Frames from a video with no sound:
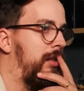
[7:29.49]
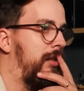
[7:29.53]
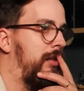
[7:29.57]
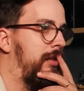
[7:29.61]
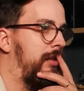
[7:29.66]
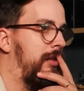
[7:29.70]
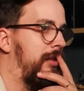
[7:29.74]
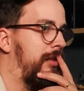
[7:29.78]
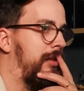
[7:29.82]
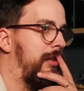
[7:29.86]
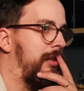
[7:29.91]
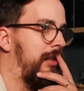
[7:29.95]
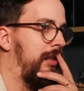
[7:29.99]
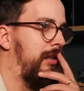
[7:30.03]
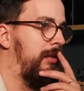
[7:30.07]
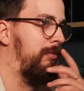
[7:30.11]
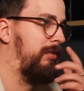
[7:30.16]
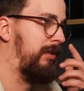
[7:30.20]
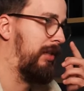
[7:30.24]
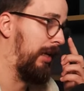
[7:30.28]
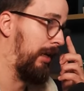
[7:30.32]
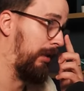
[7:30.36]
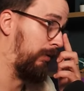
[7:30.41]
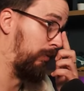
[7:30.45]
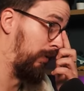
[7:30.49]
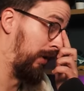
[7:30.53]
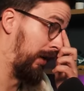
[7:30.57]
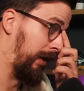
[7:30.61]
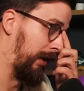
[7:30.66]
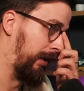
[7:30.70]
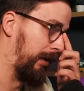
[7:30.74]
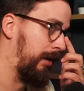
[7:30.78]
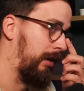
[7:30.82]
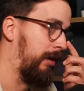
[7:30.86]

Seems that way.